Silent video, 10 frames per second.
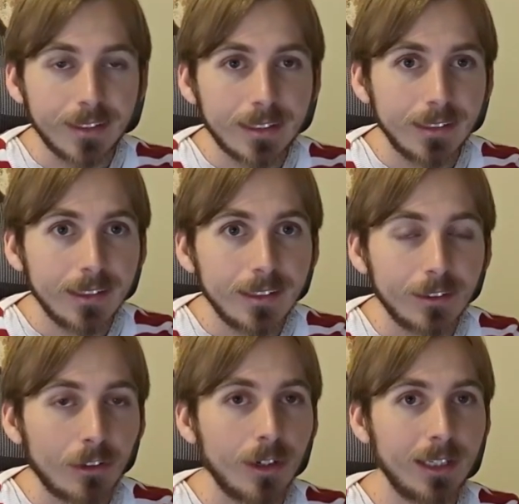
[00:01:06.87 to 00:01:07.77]
kid a
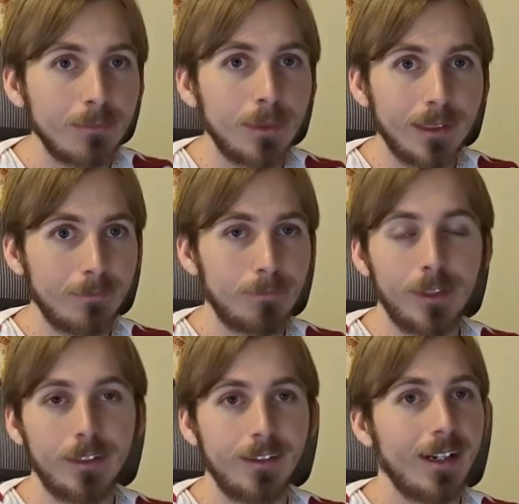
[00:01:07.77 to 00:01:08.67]
tiny bit,
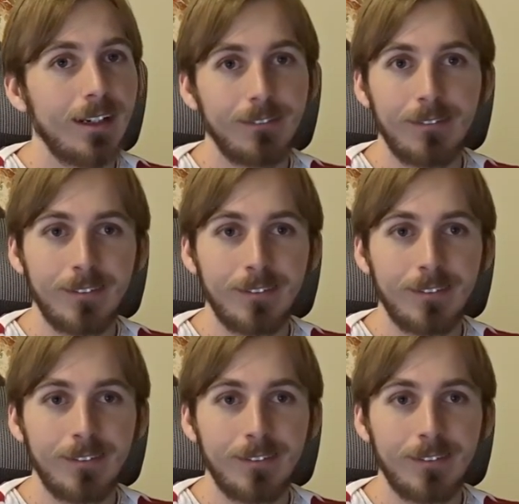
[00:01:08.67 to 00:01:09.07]
but I